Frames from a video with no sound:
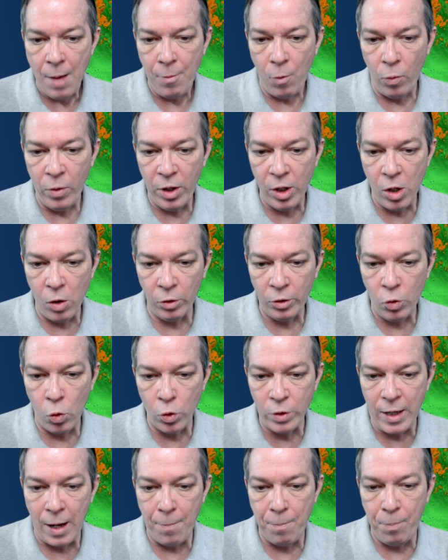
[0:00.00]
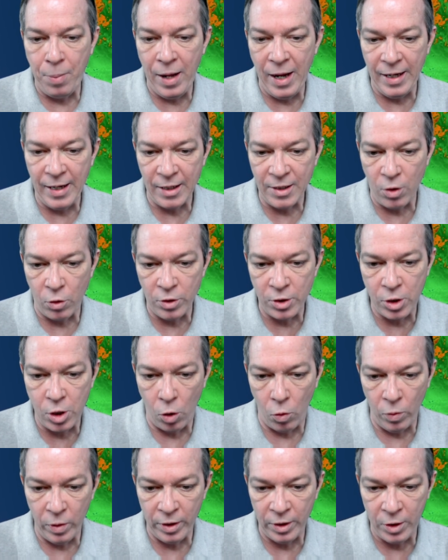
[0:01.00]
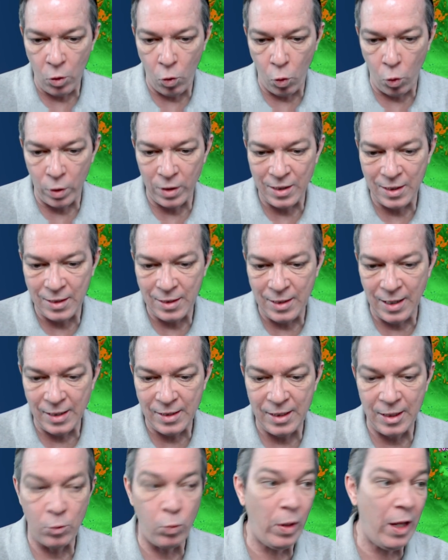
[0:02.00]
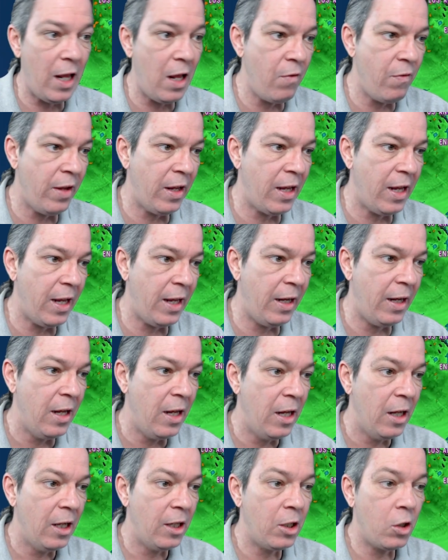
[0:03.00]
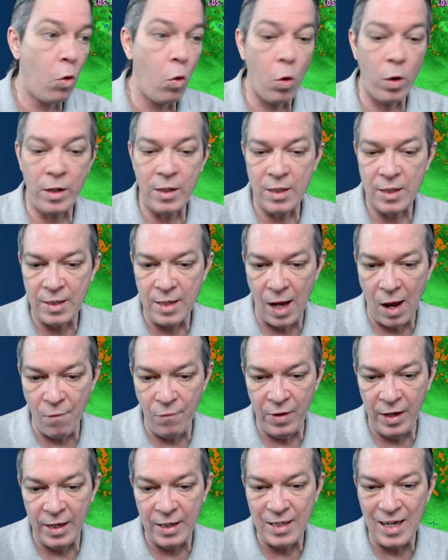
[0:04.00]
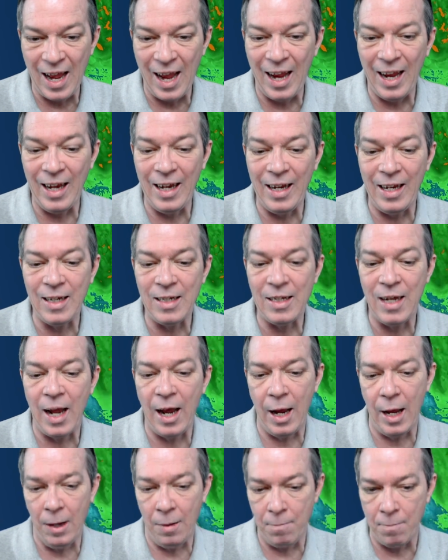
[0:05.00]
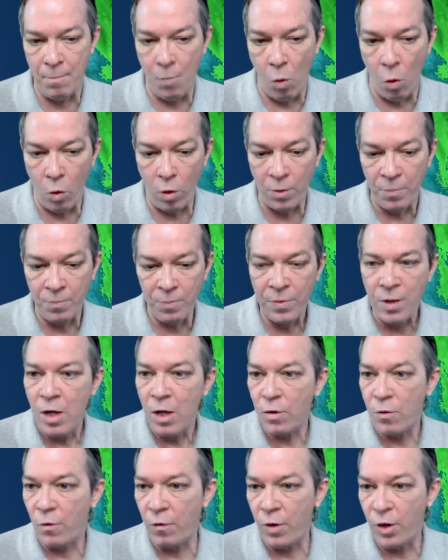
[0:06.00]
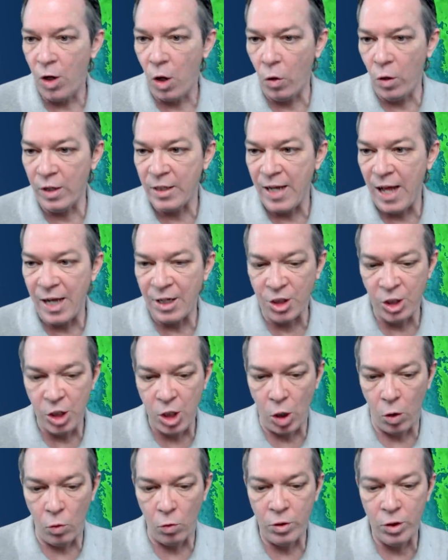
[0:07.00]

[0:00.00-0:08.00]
but when you go towards that pink, that starts going towards 60s. We even get towards 70s, 80s, and more. So if you notice, as you go